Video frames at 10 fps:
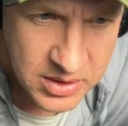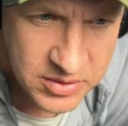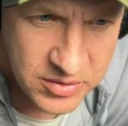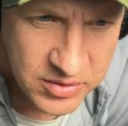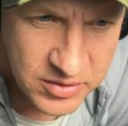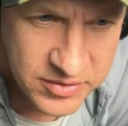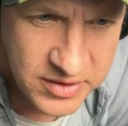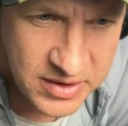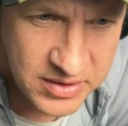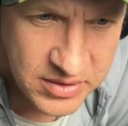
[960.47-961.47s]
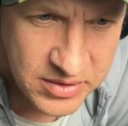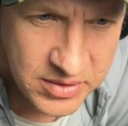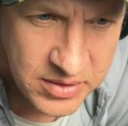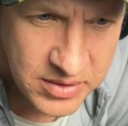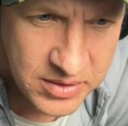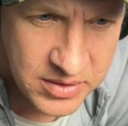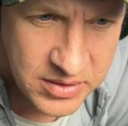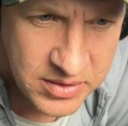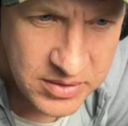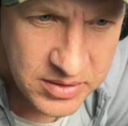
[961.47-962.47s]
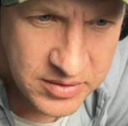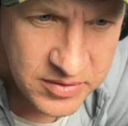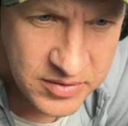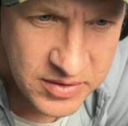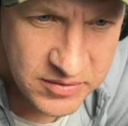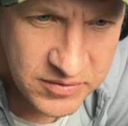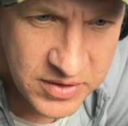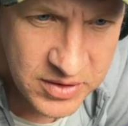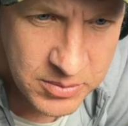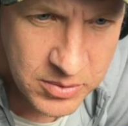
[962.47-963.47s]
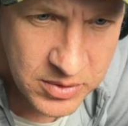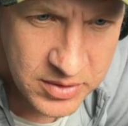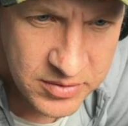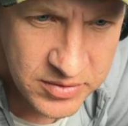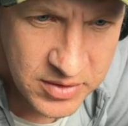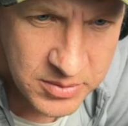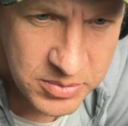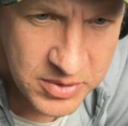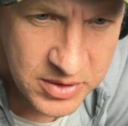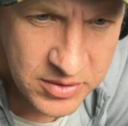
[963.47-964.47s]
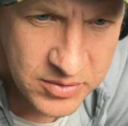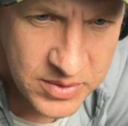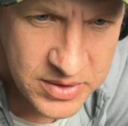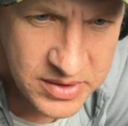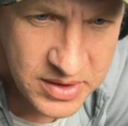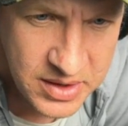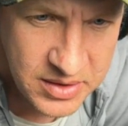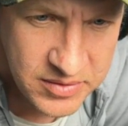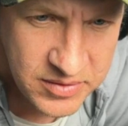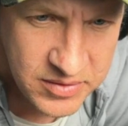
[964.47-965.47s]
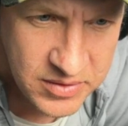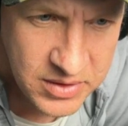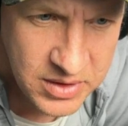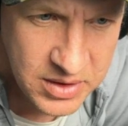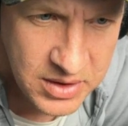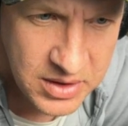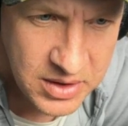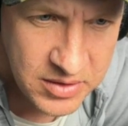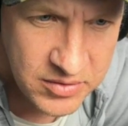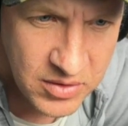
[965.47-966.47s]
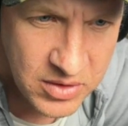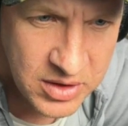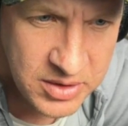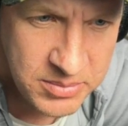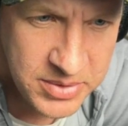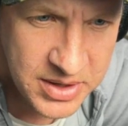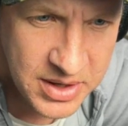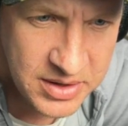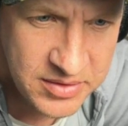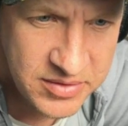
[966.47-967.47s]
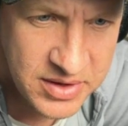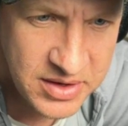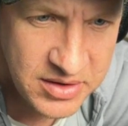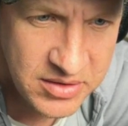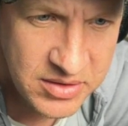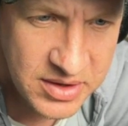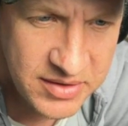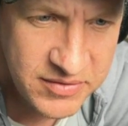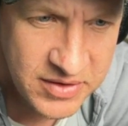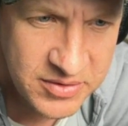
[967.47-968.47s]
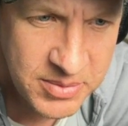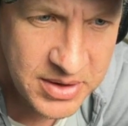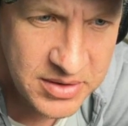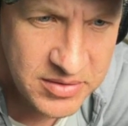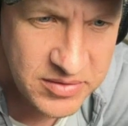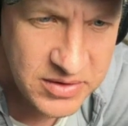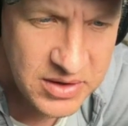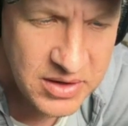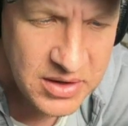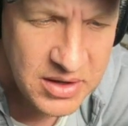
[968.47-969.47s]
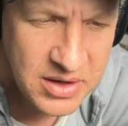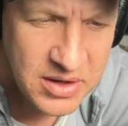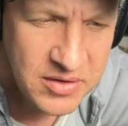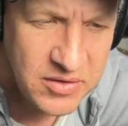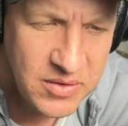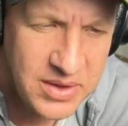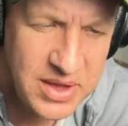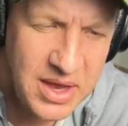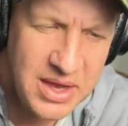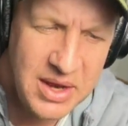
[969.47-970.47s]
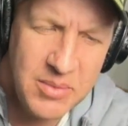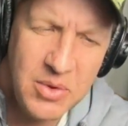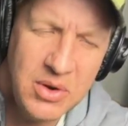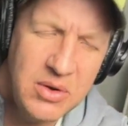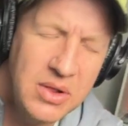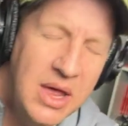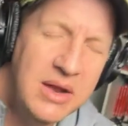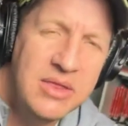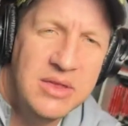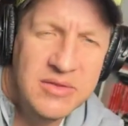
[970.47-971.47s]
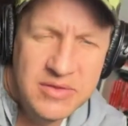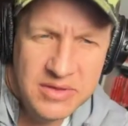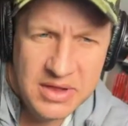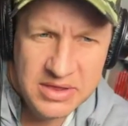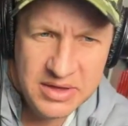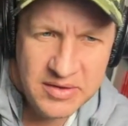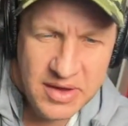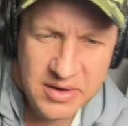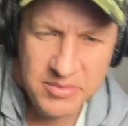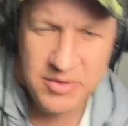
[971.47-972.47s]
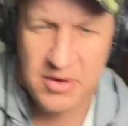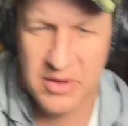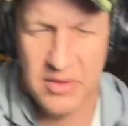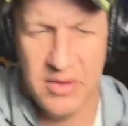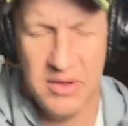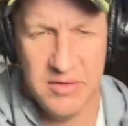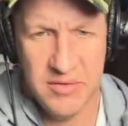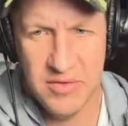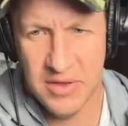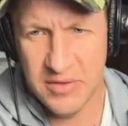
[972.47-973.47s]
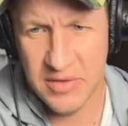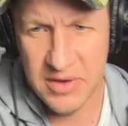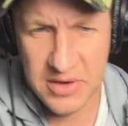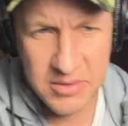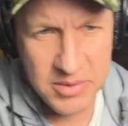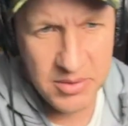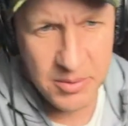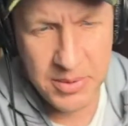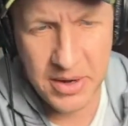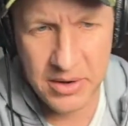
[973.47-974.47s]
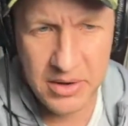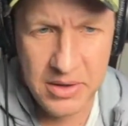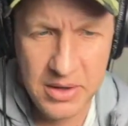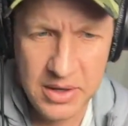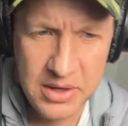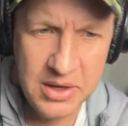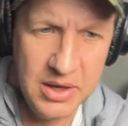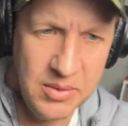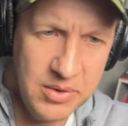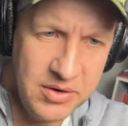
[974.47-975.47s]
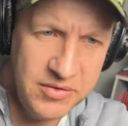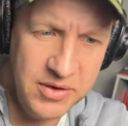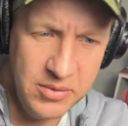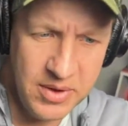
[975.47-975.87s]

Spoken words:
Journal Sentinel. The existing video board installed prior to 2010 season is already beyond its 10-year life expectancy. So, and I wonder, a lot of these items here on the list of things that need to be repaired, I wonder if they're